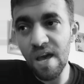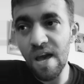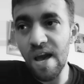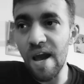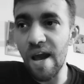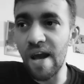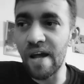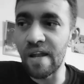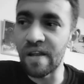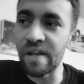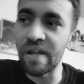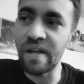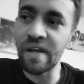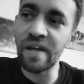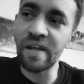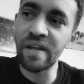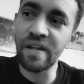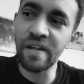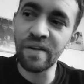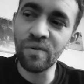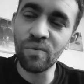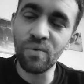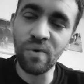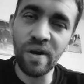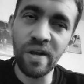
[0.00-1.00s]
And in
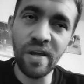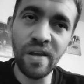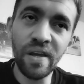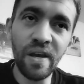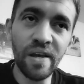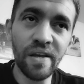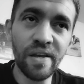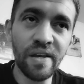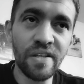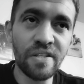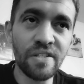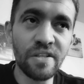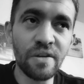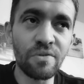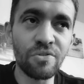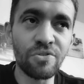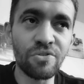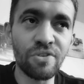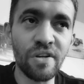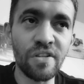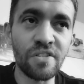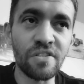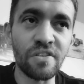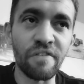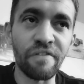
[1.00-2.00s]
a way, I guess I was
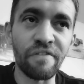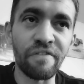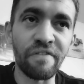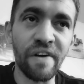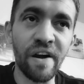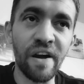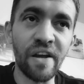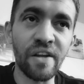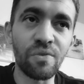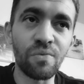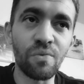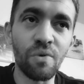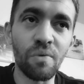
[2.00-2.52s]
trying to find